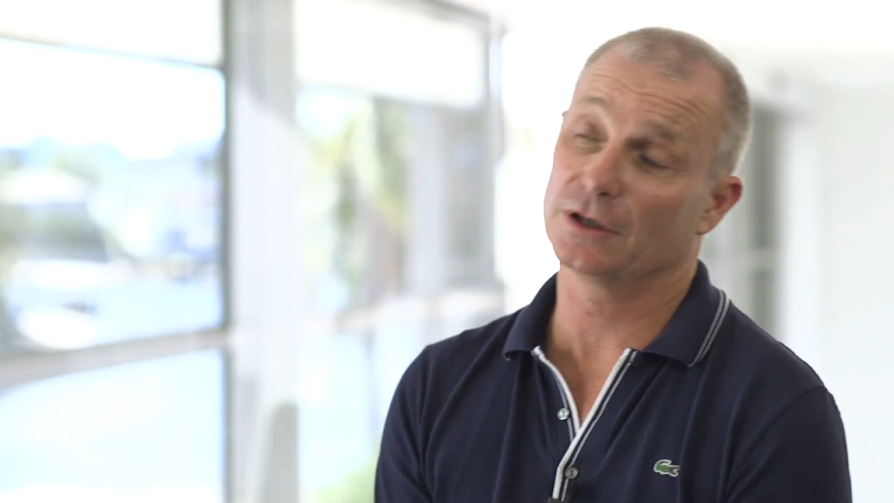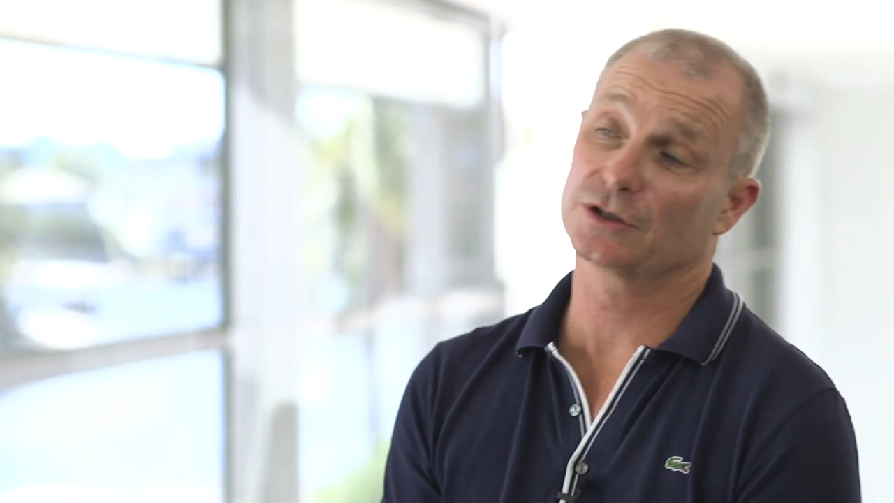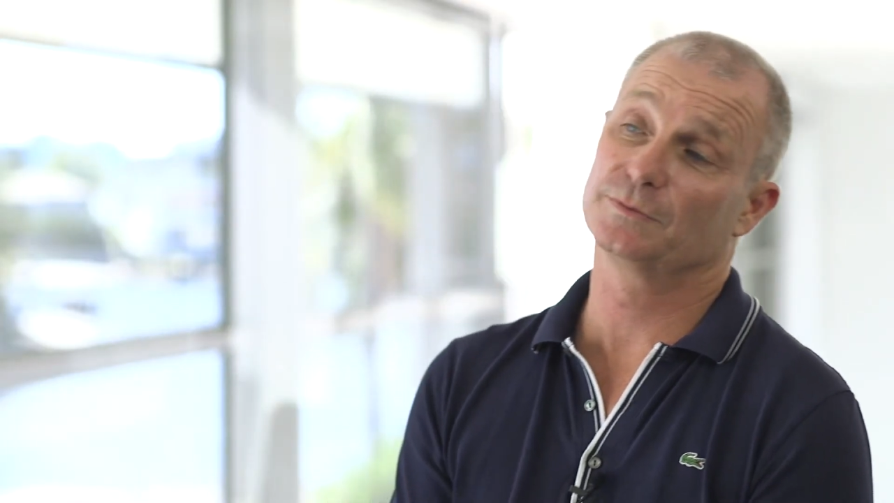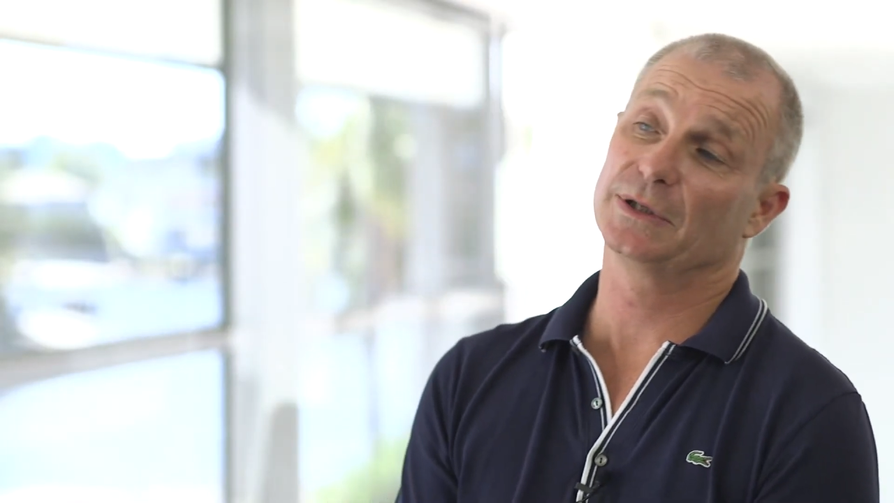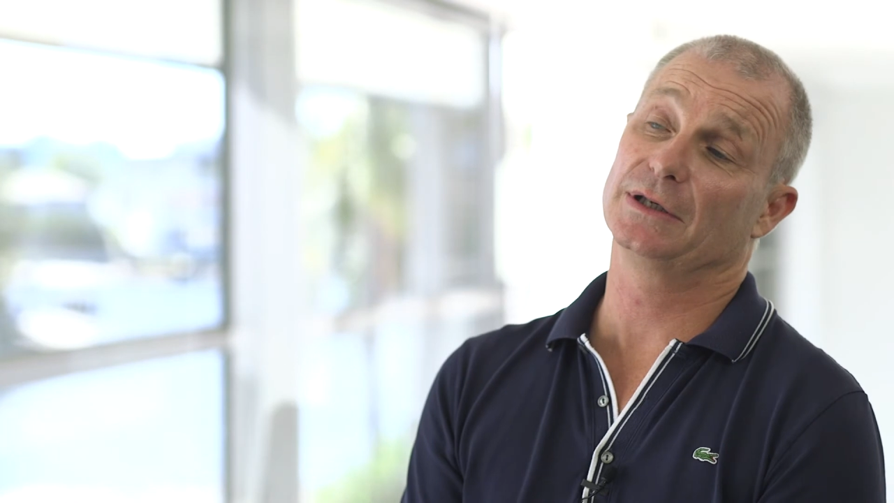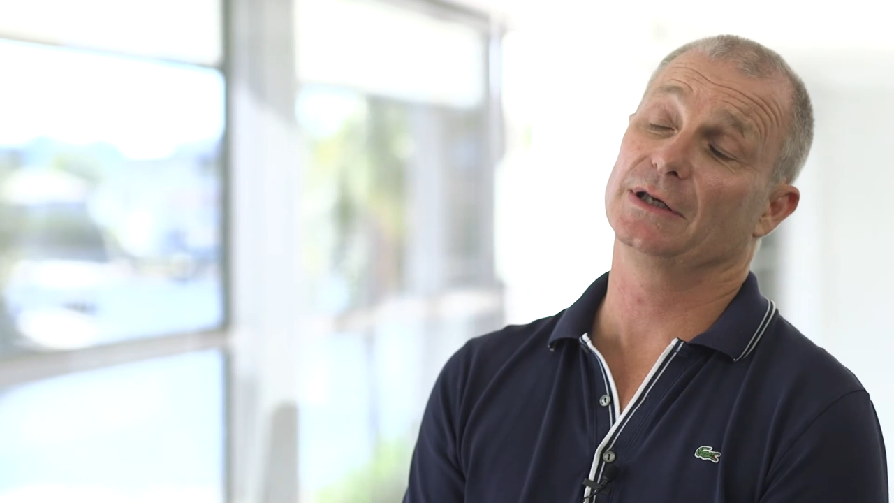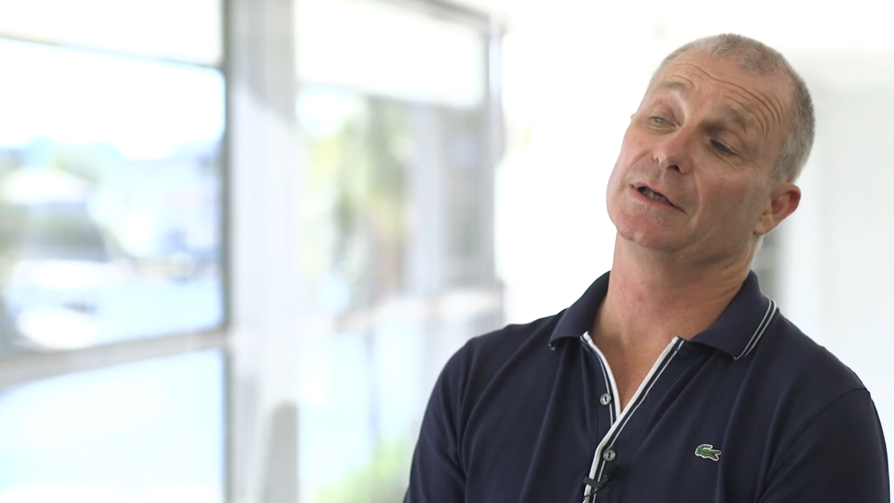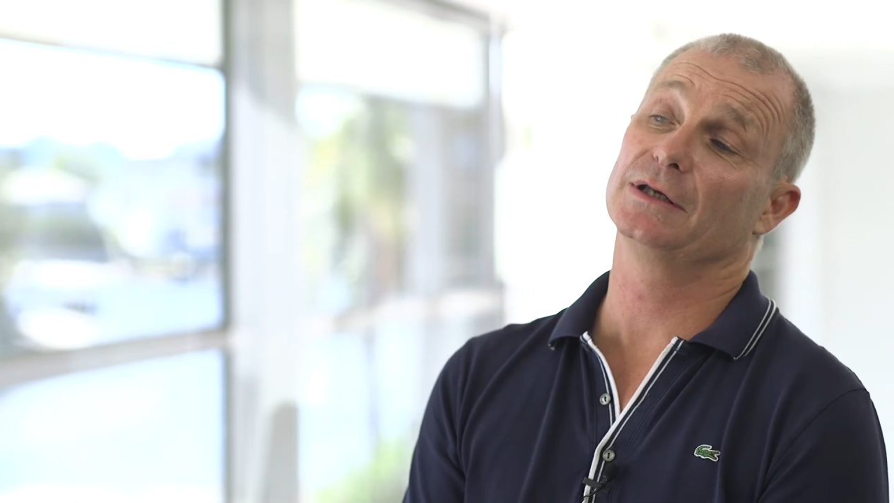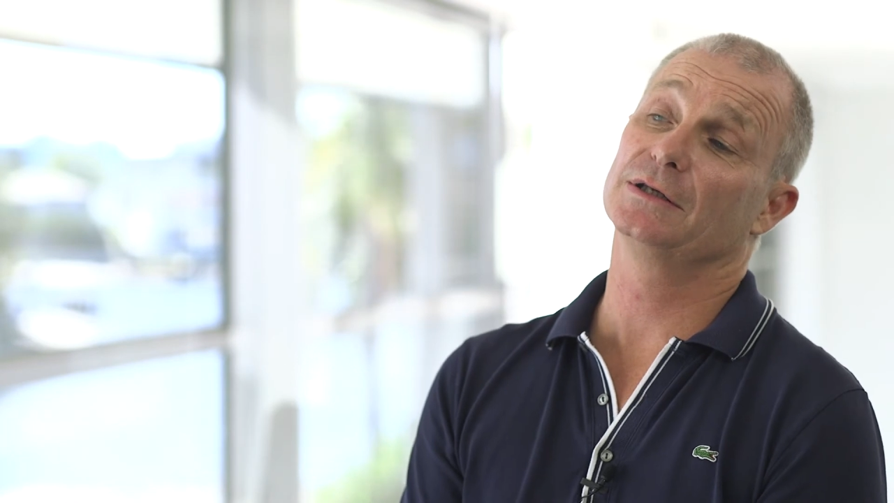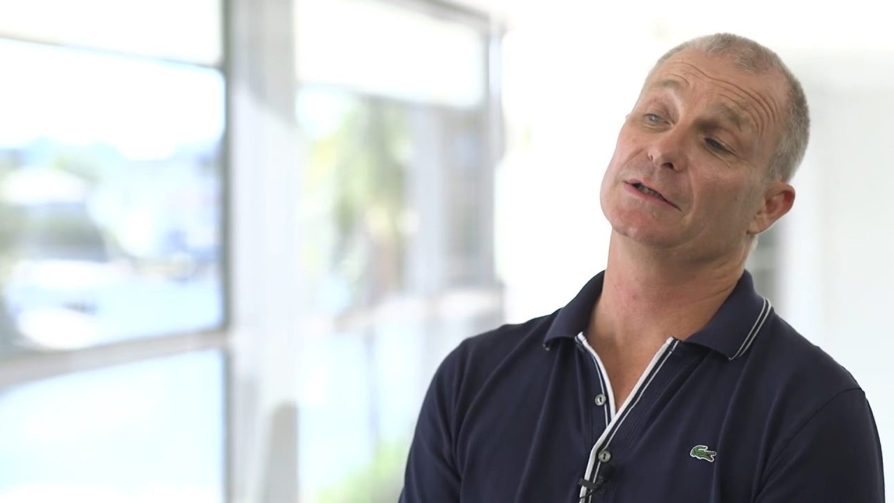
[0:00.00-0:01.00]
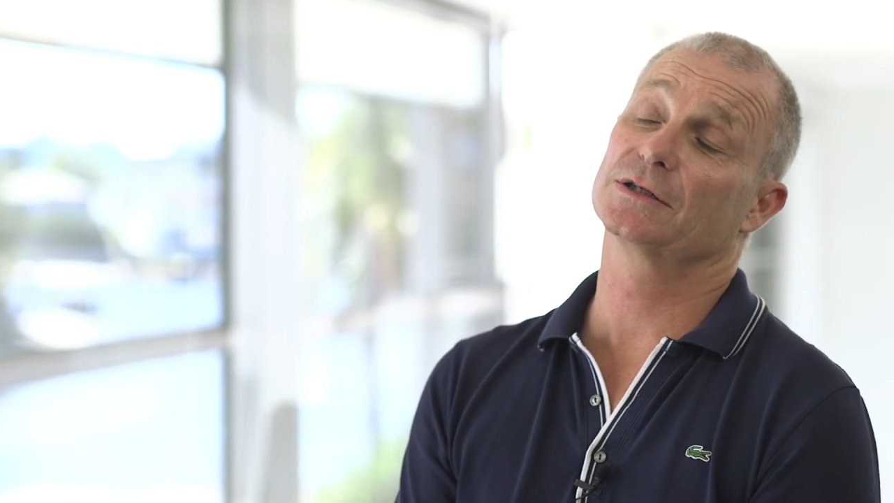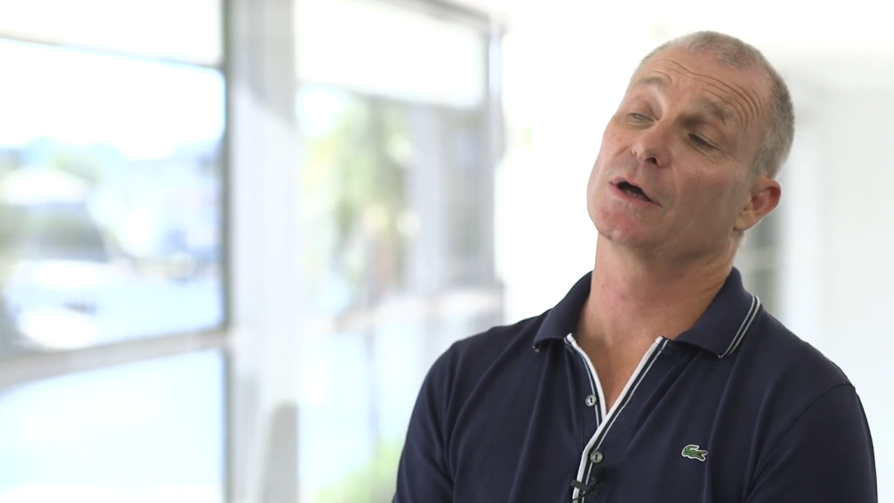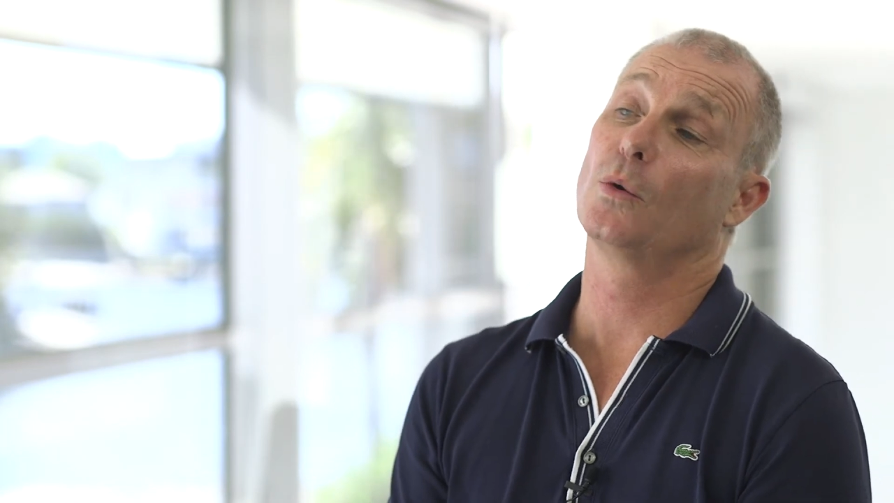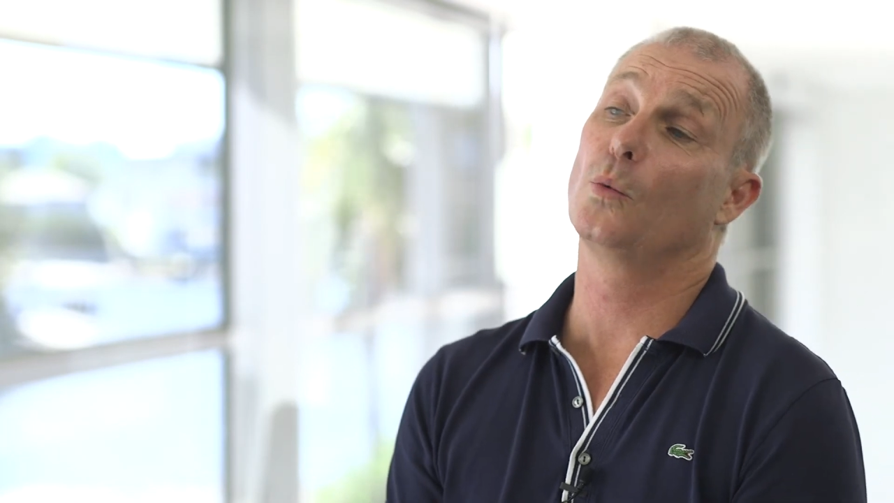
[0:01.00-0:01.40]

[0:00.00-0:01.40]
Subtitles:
ask me is,